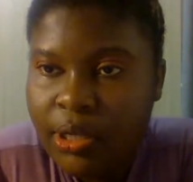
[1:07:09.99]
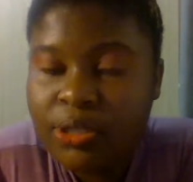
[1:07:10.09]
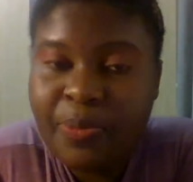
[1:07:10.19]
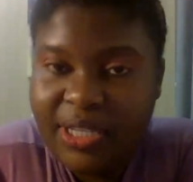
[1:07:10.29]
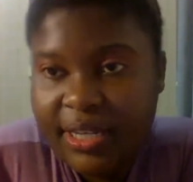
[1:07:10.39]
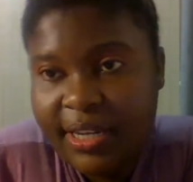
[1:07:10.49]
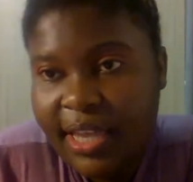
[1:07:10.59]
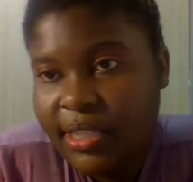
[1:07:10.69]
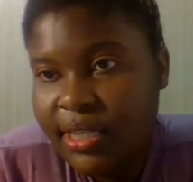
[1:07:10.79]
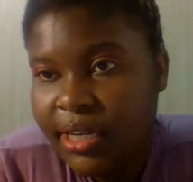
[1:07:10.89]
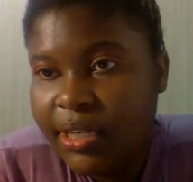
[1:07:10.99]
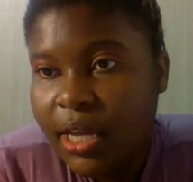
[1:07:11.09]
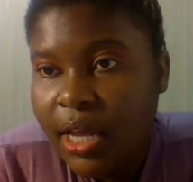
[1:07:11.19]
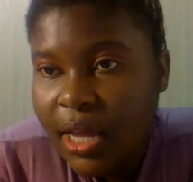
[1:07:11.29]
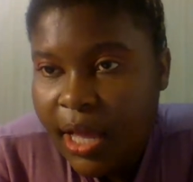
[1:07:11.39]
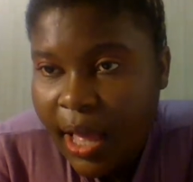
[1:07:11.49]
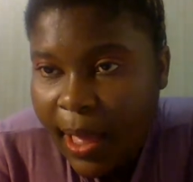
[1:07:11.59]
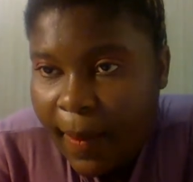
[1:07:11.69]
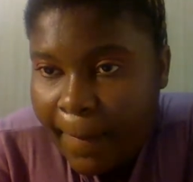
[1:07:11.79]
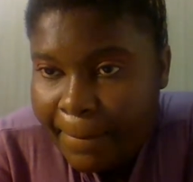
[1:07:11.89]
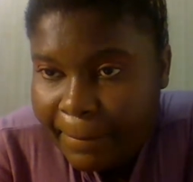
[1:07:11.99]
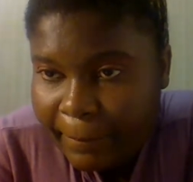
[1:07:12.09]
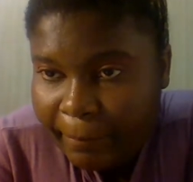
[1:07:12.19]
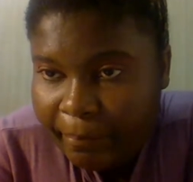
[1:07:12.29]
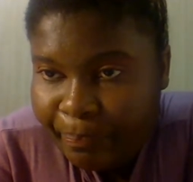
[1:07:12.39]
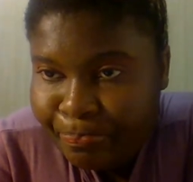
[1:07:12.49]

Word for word: So basically, that's it. Um,